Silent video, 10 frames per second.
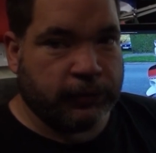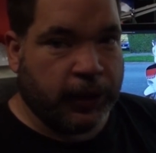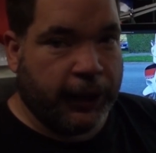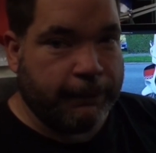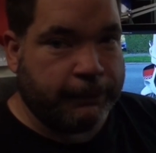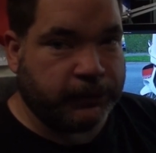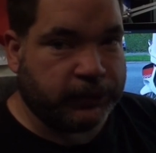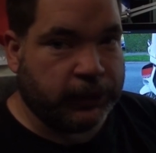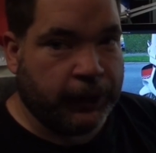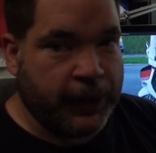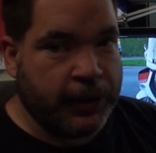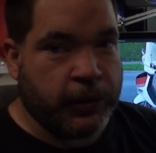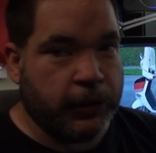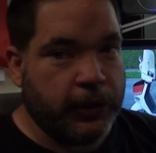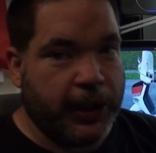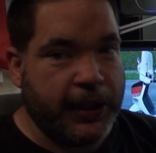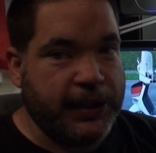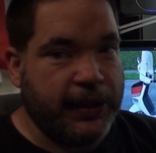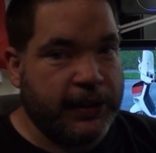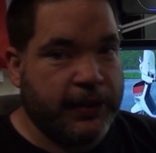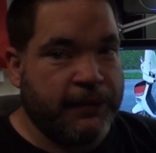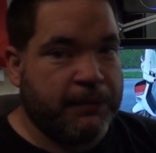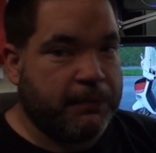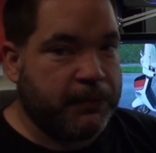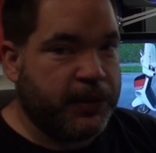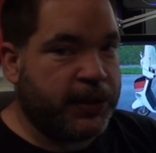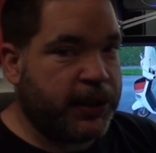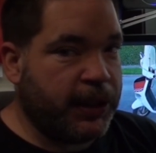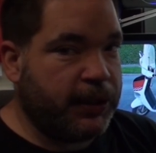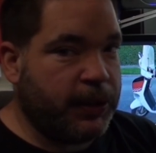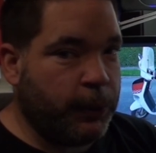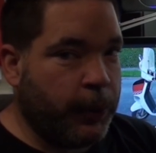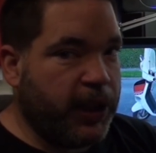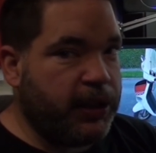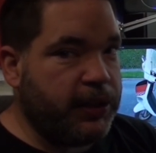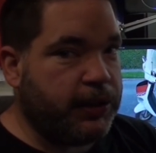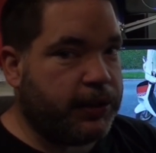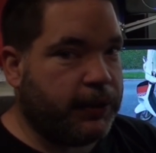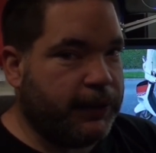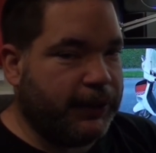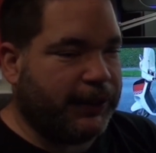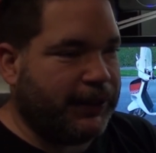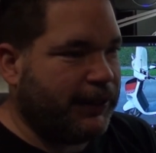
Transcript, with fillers: Right, have you had a good look at it and seen the weirdness?